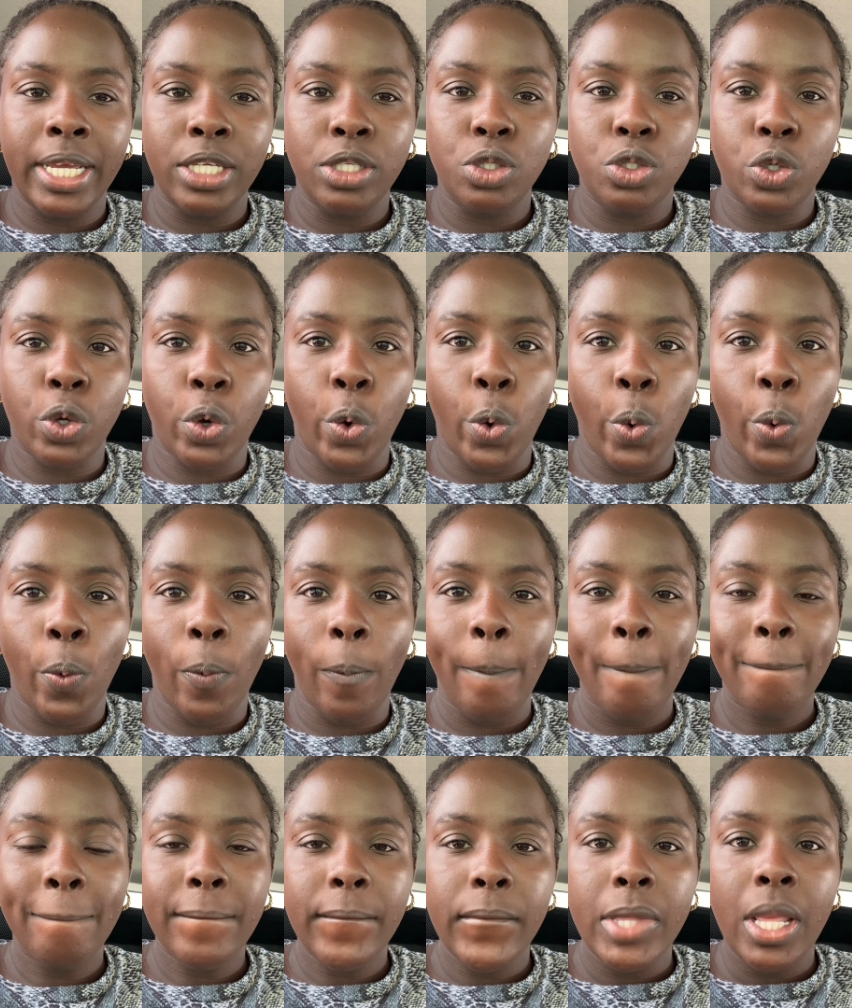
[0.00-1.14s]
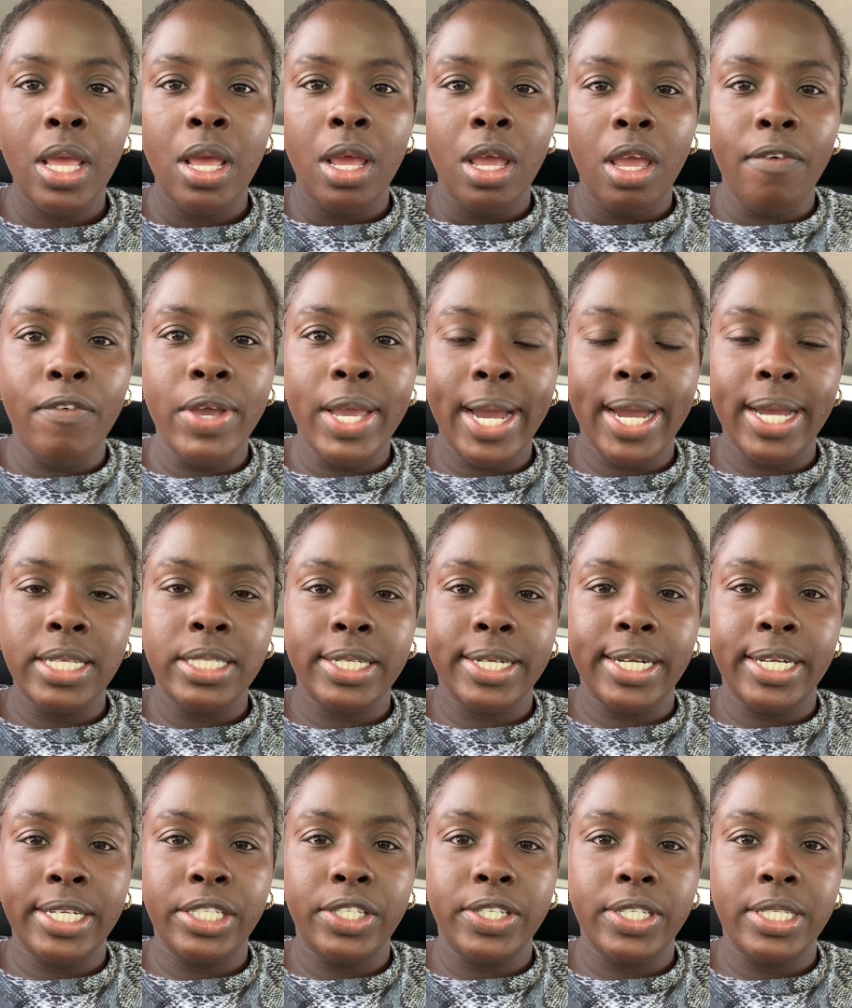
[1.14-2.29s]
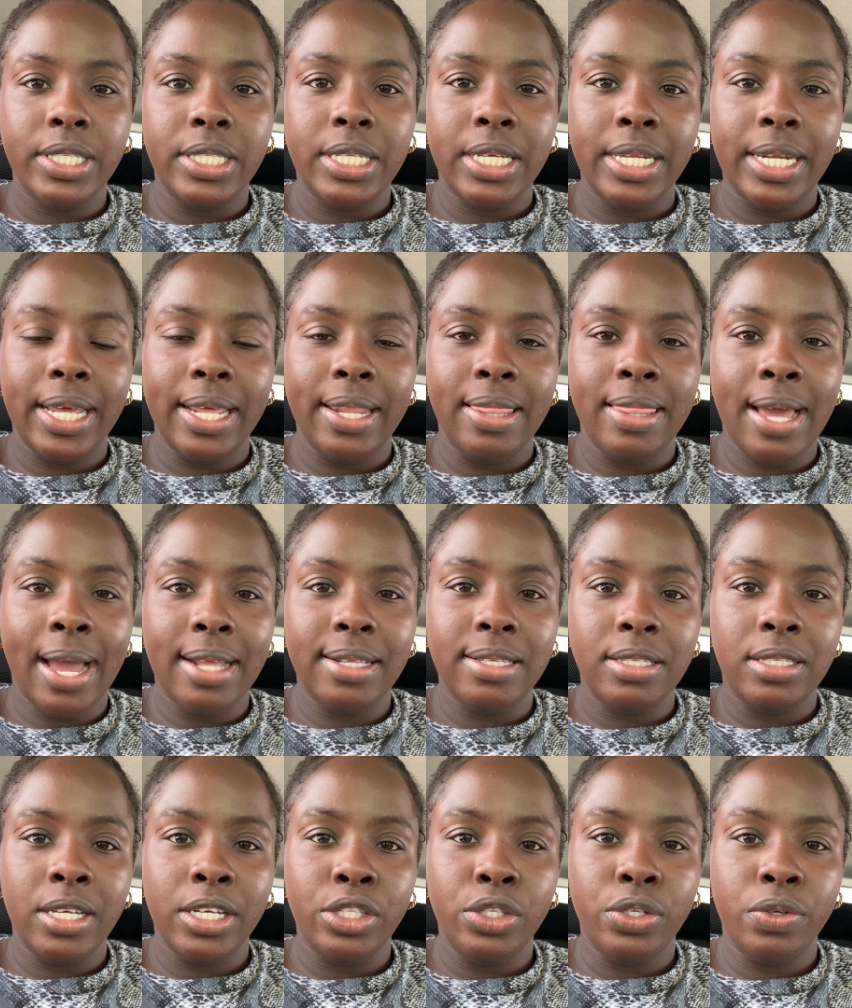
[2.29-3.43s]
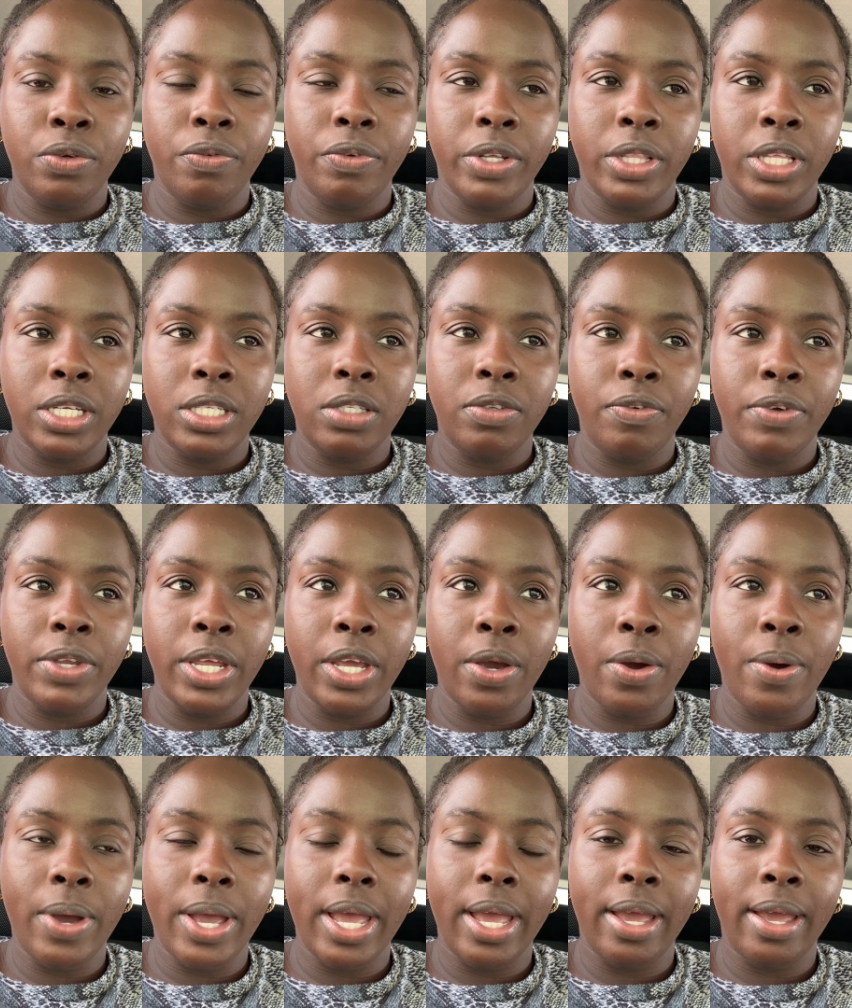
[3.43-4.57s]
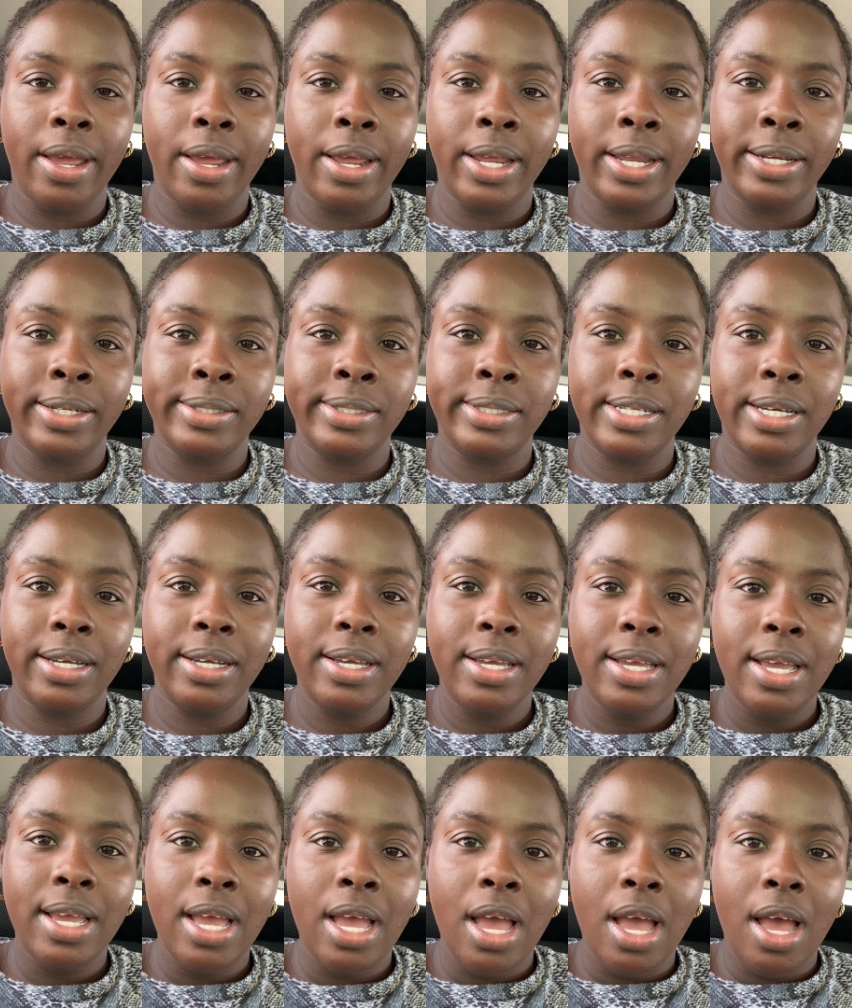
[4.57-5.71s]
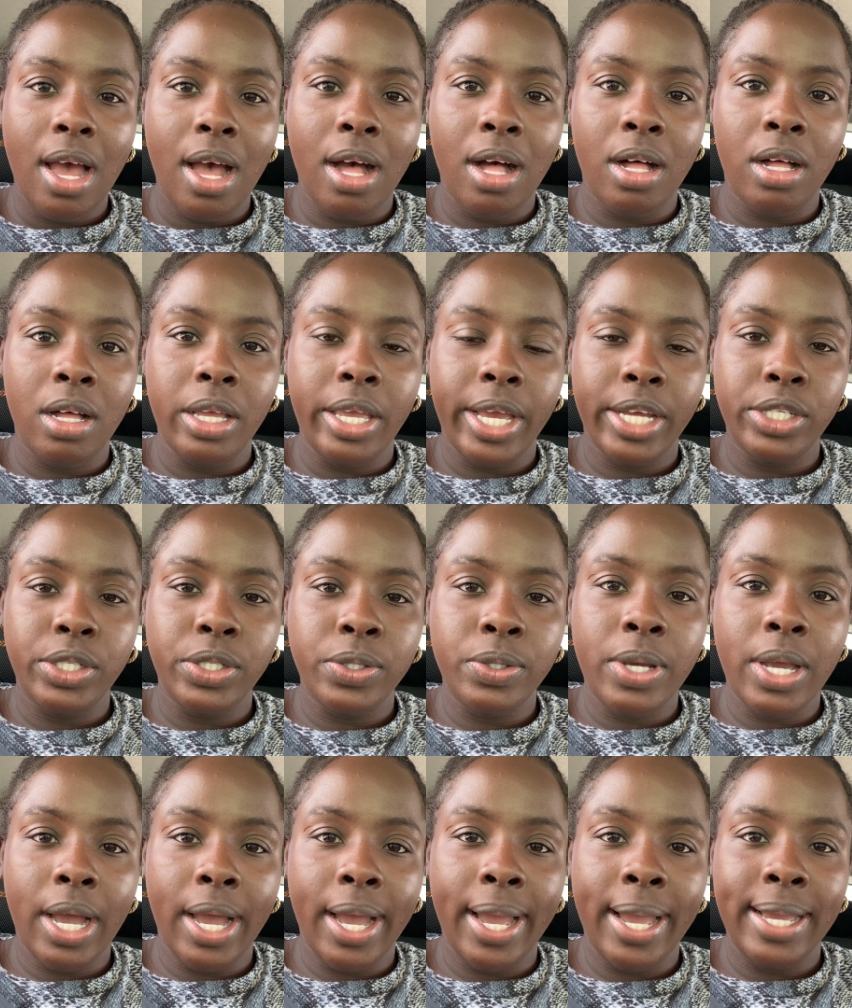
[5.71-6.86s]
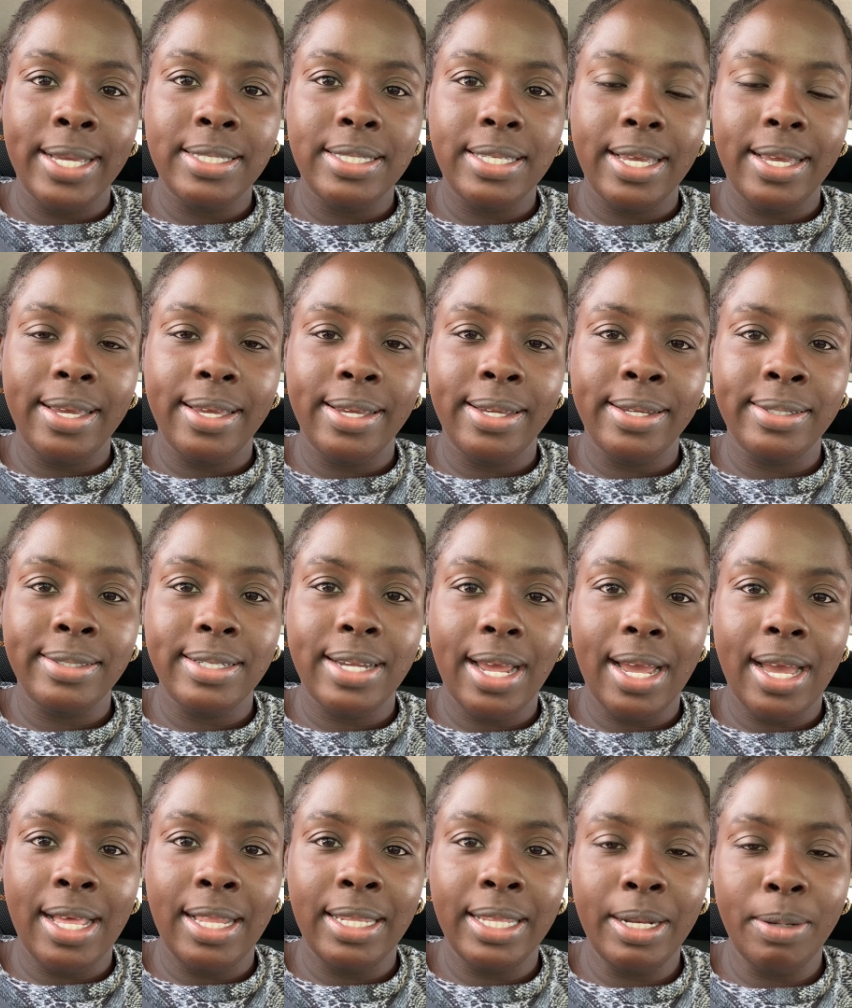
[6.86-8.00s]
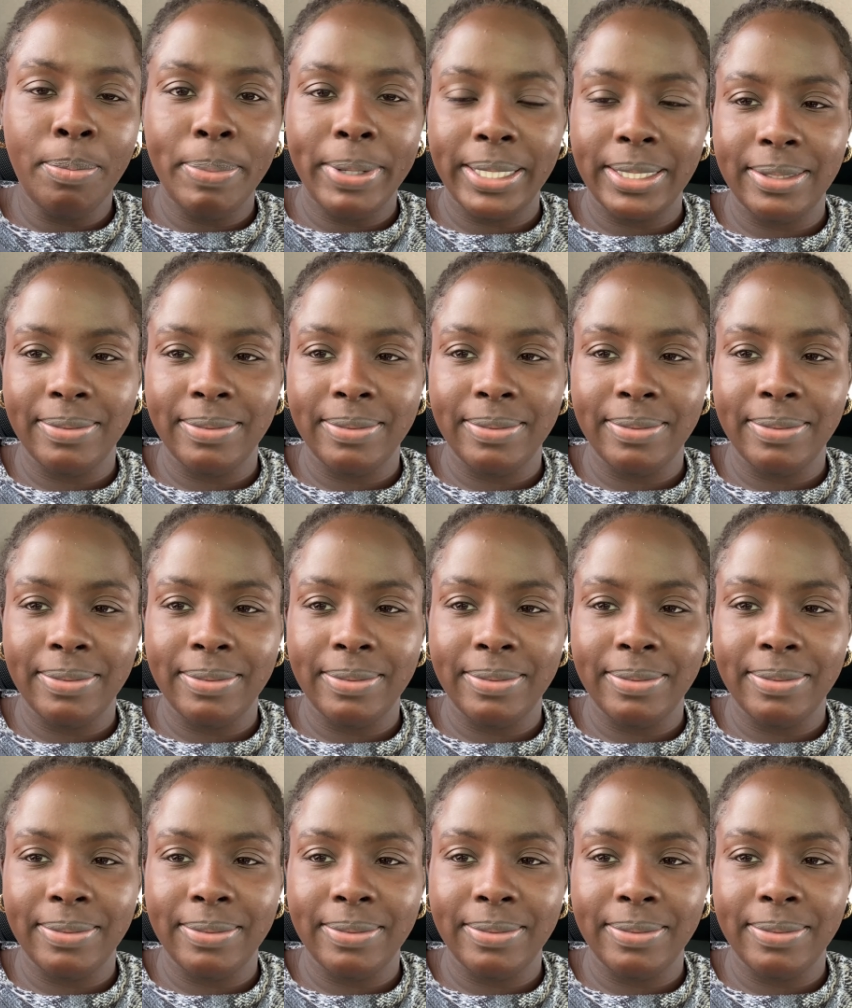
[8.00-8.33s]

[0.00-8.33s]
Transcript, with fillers: So if you guys are interested in that, stay tuned for this video and I'll catch you guys in a little bit.